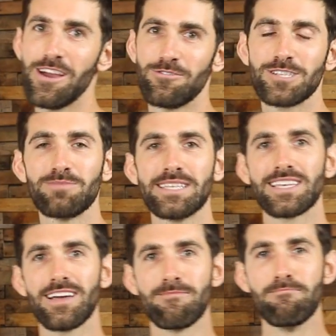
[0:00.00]
which
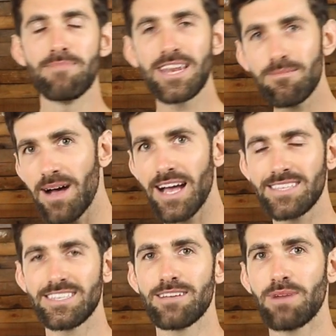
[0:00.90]
means
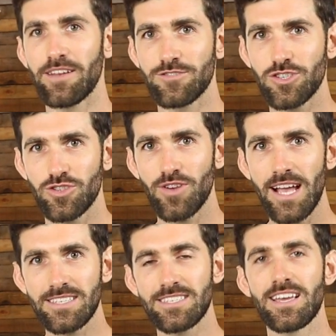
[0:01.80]
minimize the amount of
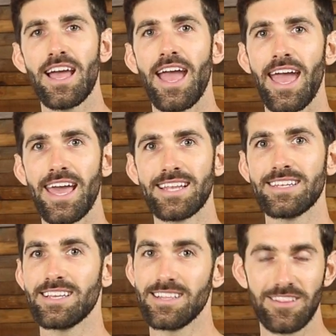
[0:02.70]
stress
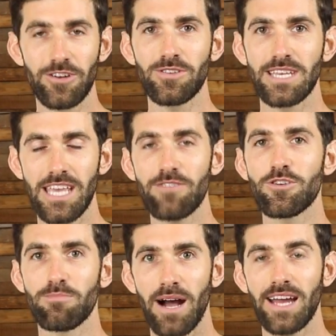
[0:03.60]
and literally give
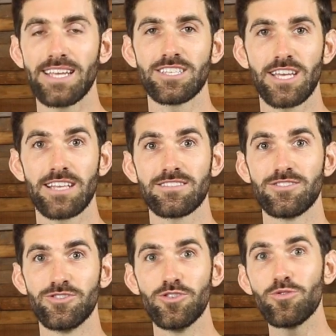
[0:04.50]
your body a chance to
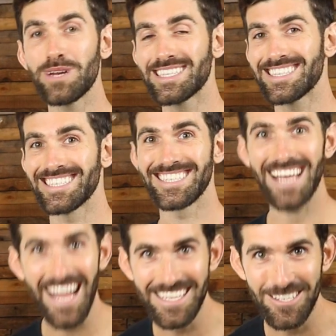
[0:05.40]
do what it's
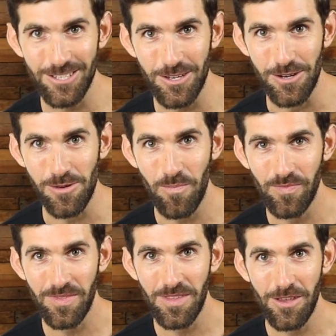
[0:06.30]
designed to do,
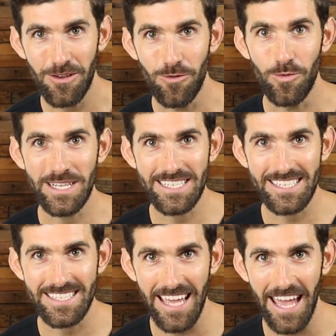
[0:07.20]
which
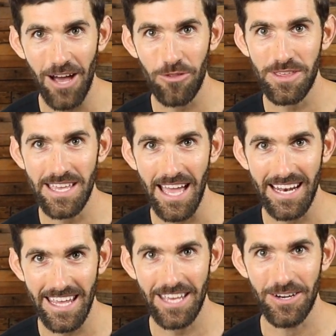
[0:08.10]
is stay healthy
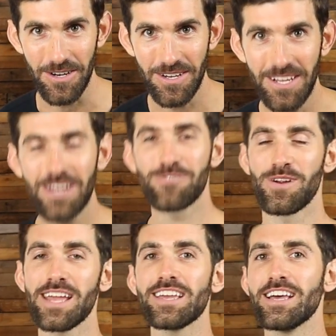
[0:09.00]
and heal,
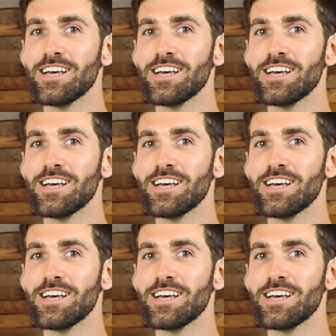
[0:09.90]
right?